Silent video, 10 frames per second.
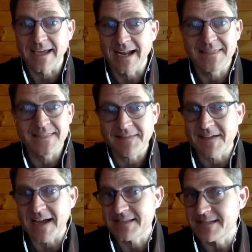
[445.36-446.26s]
And I think
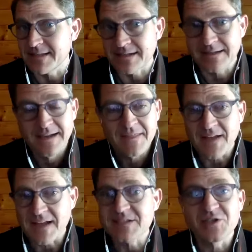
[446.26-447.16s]
that's the
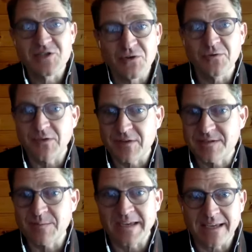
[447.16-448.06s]
truth,
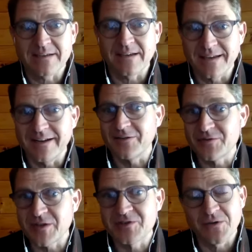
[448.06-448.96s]
speaking,
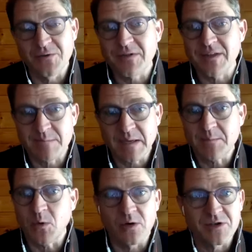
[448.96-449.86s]
the truth that
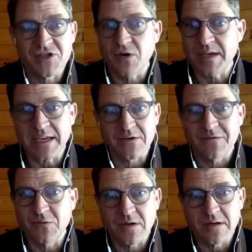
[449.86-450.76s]
people were so eager
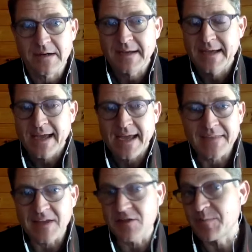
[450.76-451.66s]
for. And
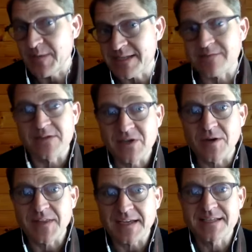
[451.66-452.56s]
the other piece of it too,
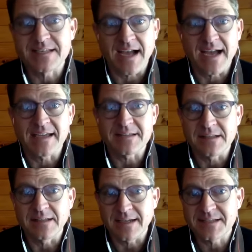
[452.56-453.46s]
I think, is science,
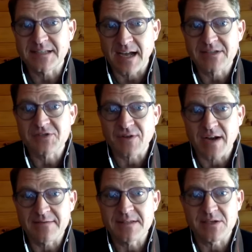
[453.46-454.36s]
and letting science
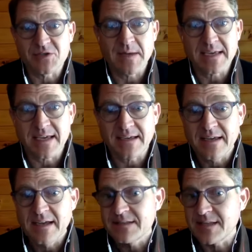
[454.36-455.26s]
drive decision-making
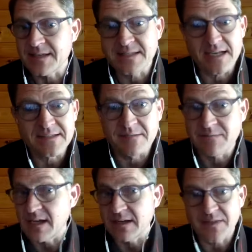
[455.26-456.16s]
to the extent, and
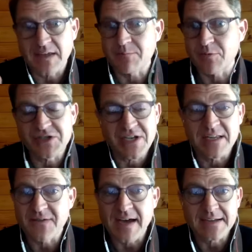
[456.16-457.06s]
I think appreciate
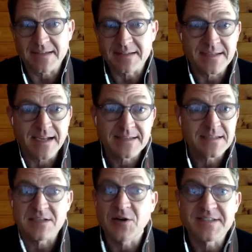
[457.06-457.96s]
the fact that science
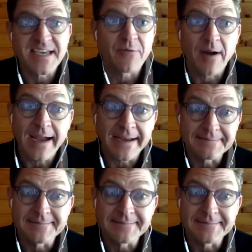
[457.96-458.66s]
doesn't always get it right.